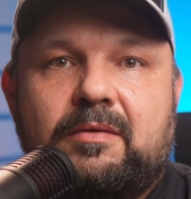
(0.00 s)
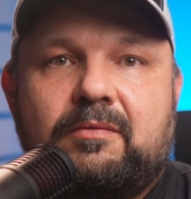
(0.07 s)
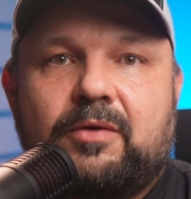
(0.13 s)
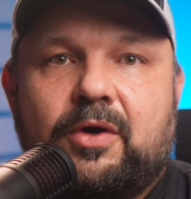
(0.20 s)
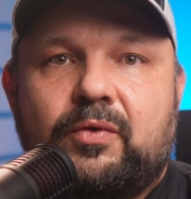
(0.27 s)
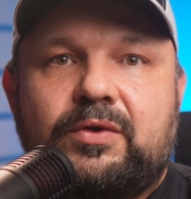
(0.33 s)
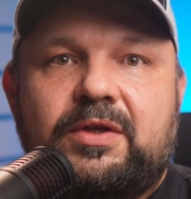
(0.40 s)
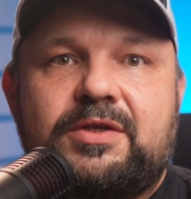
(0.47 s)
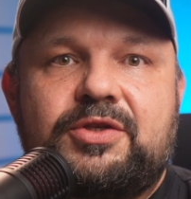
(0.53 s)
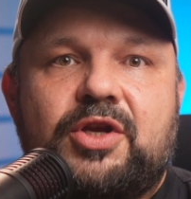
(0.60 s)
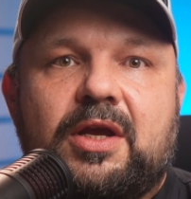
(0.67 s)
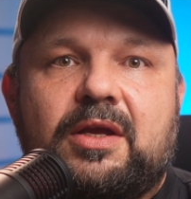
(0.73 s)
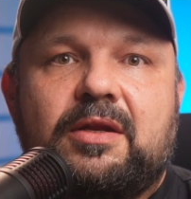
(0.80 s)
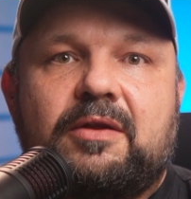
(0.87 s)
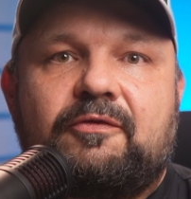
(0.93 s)
Røde has
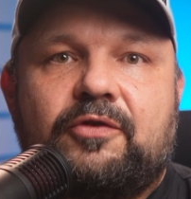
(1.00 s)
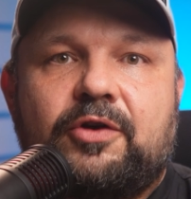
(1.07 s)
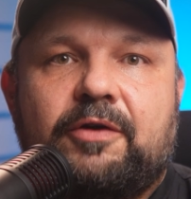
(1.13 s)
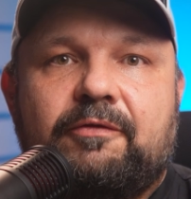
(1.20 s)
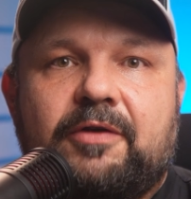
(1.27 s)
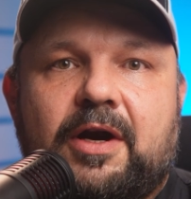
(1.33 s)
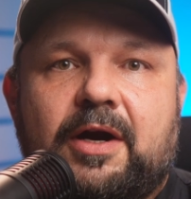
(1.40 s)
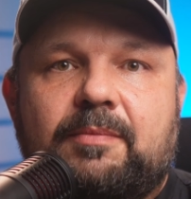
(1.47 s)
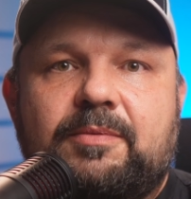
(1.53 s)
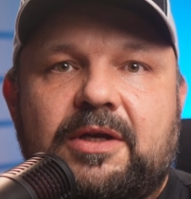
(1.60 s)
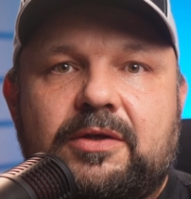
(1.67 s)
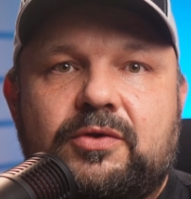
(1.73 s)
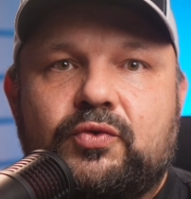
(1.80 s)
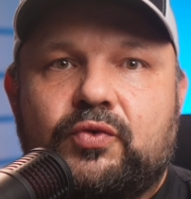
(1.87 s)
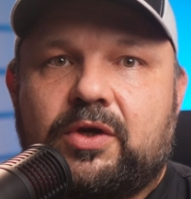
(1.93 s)
shaken the firmware
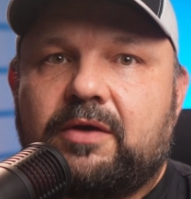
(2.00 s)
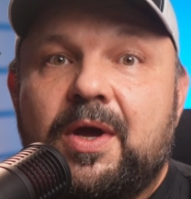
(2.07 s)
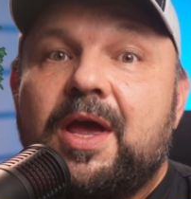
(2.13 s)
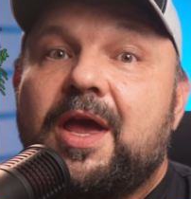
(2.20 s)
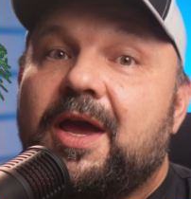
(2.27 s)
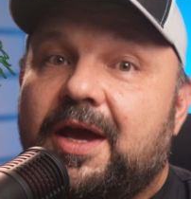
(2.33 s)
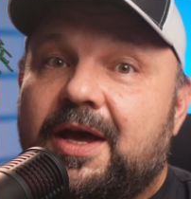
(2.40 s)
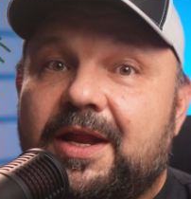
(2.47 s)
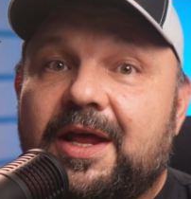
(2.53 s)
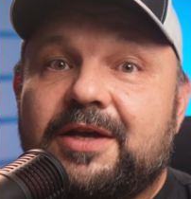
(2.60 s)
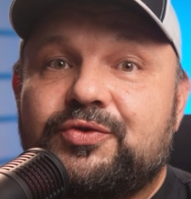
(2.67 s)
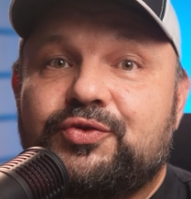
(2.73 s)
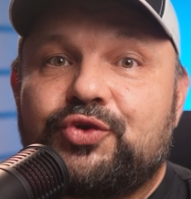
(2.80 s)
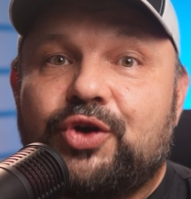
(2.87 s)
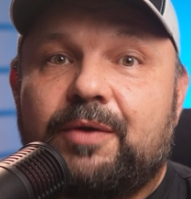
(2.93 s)
update tree and
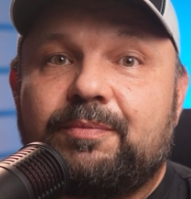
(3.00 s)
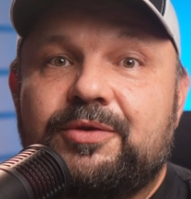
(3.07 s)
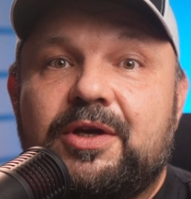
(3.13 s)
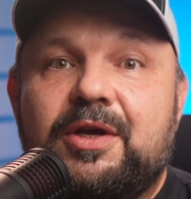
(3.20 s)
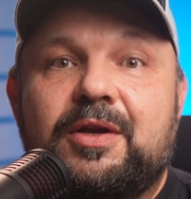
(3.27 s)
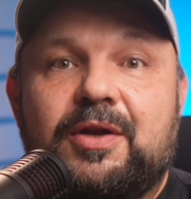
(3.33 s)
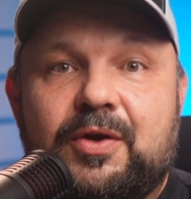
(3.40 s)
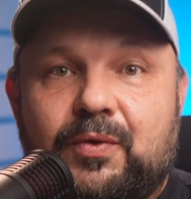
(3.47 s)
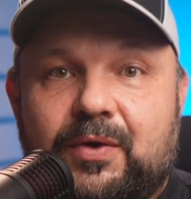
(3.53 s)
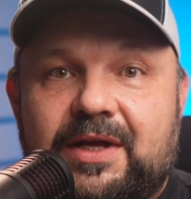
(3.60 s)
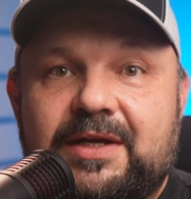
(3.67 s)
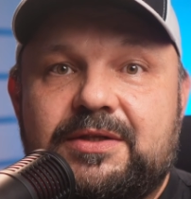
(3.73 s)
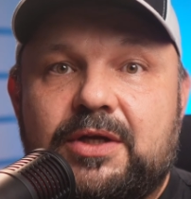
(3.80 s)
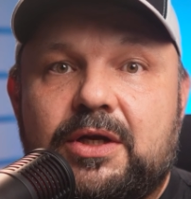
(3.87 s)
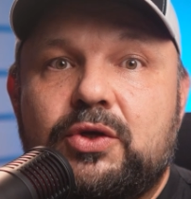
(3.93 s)
has dropped no
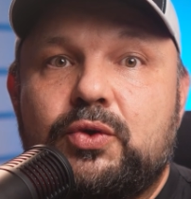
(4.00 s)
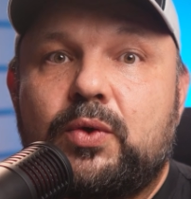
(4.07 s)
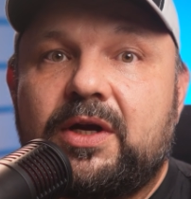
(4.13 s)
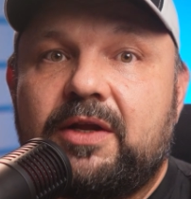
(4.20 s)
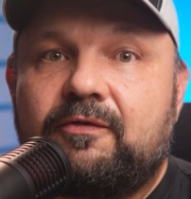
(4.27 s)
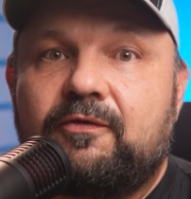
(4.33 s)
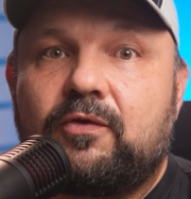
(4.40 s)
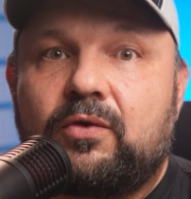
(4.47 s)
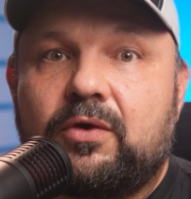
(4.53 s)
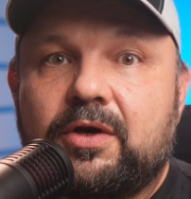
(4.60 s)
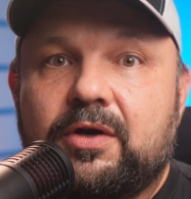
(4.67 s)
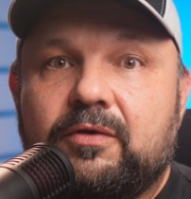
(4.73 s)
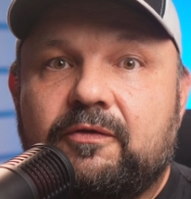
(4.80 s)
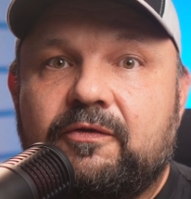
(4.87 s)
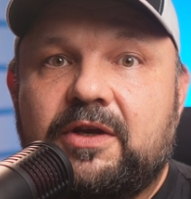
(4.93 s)
less than 24
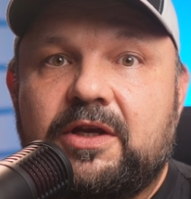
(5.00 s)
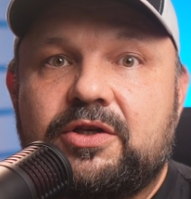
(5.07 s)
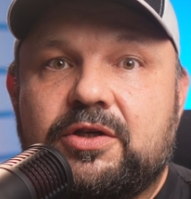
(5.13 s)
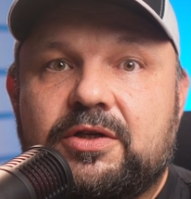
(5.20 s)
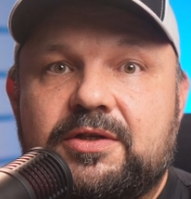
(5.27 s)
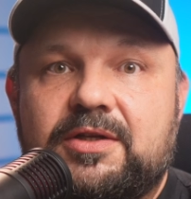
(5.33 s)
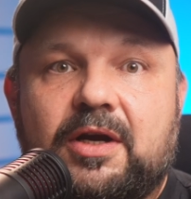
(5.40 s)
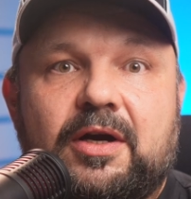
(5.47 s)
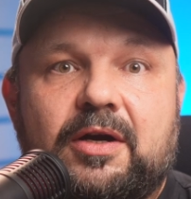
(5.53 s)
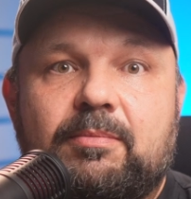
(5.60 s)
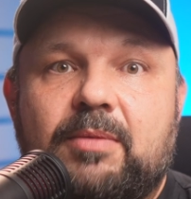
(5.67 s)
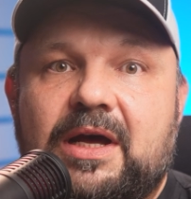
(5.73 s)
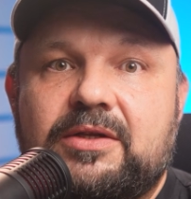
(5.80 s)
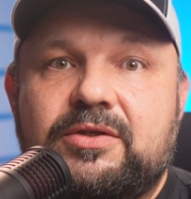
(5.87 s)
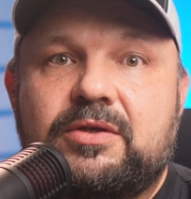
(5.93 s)
new features that are
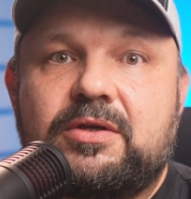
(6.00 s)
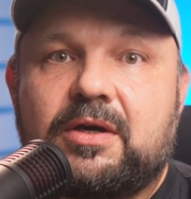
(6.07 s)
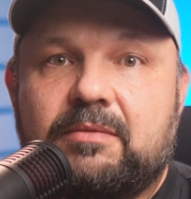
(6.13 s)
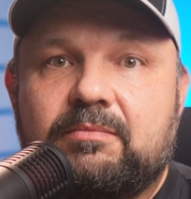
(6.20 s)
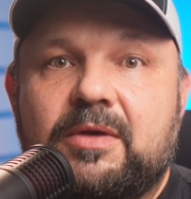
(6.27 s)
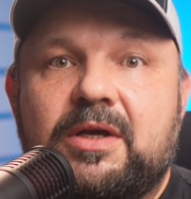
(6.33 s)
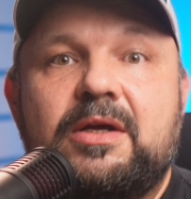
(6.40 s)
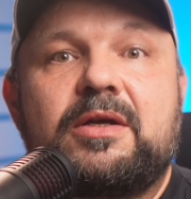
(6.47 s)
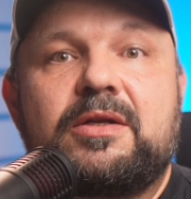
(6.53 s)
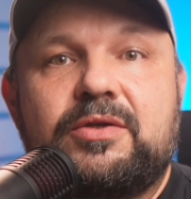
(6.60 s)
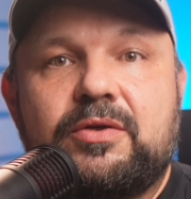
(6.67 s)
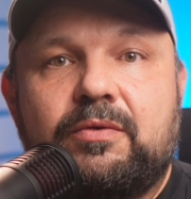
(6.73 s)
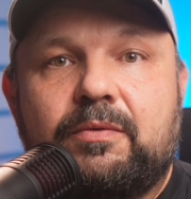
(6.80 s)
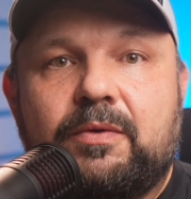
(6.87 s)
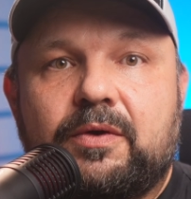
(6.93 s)
about to come to
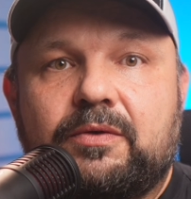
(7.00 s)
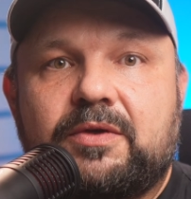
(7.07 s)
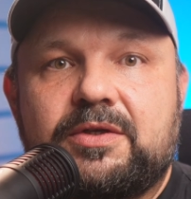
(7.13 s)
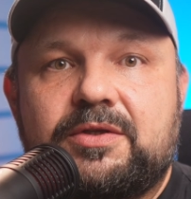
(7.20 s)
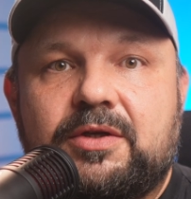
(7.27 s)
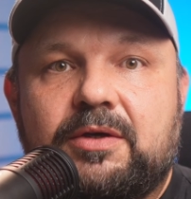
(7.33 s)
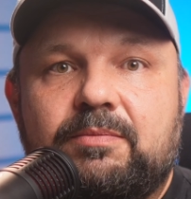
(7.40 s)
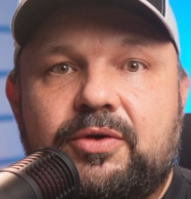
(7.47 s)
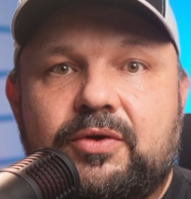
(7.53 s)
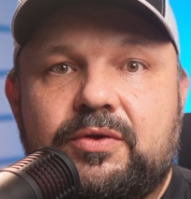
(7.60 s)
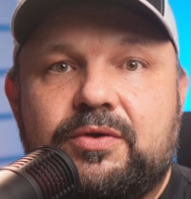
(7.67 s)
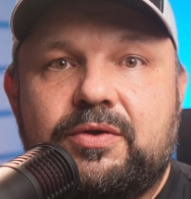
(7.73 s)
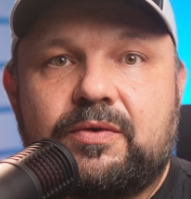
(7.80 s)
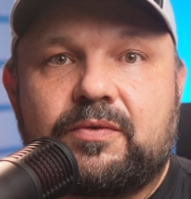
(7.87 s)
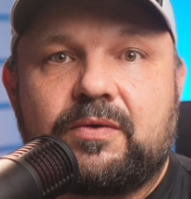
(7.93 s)
the RØDECaster Pro
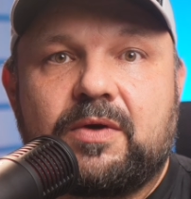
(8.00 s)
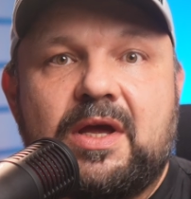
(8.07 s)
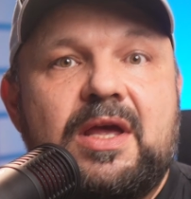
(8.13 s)
II.